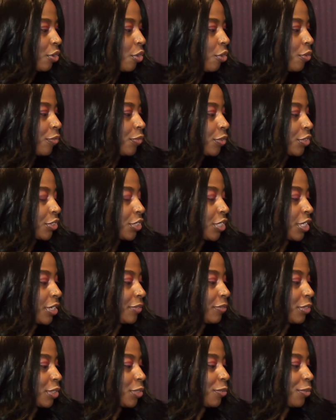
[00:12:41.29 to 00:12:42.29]

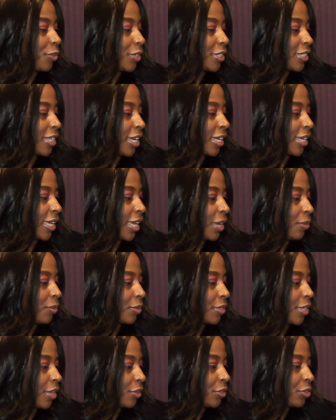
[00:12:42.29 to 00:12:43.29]
overachievers for a decade
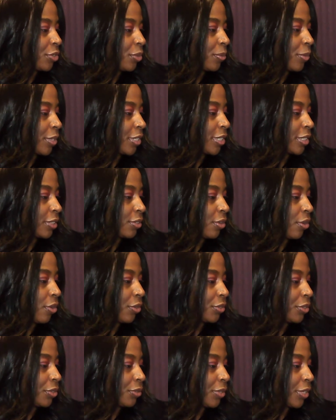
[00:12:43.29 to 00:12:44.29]
without so much as
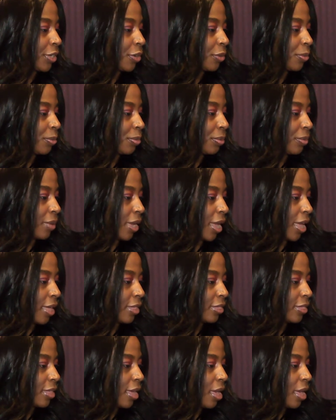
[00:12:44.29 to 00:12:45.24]
altering her breath.